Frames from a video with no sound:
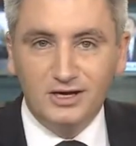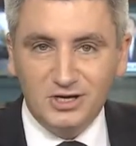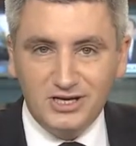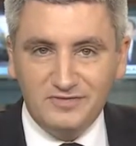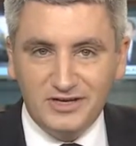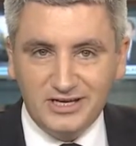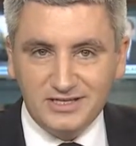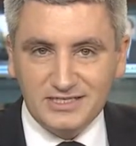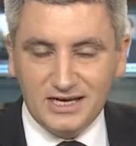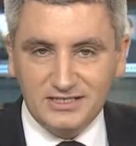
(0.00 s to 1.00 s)
Good evening.
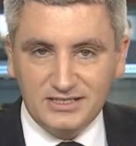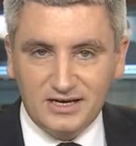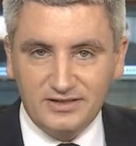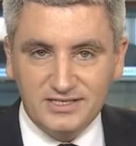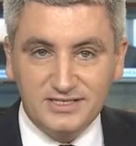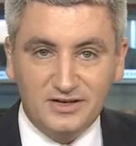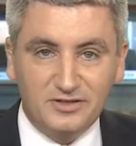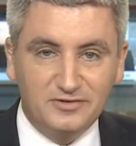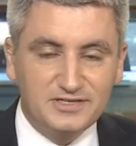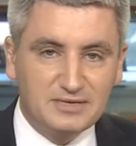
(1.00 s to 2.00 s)
It's Saturday, the
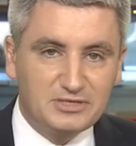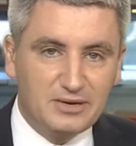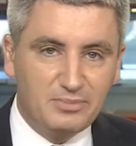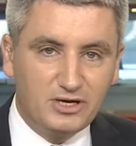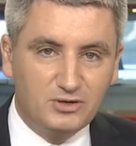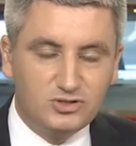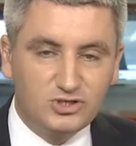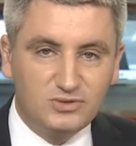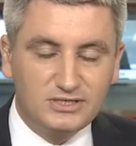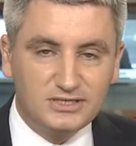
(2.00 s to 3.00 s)
6th of September. You're
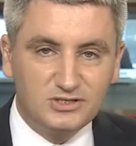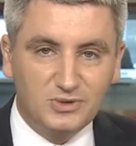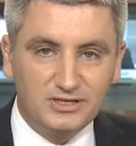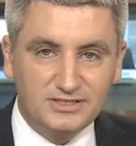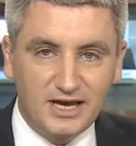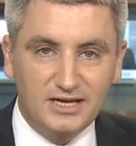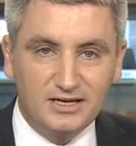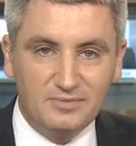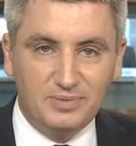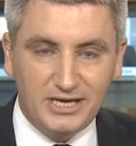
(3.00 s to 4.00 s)
tuned in to our
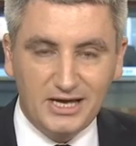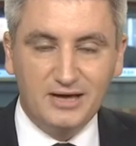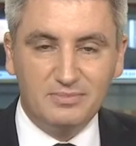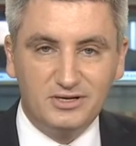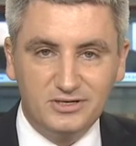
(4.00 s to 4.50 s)
10 p.m.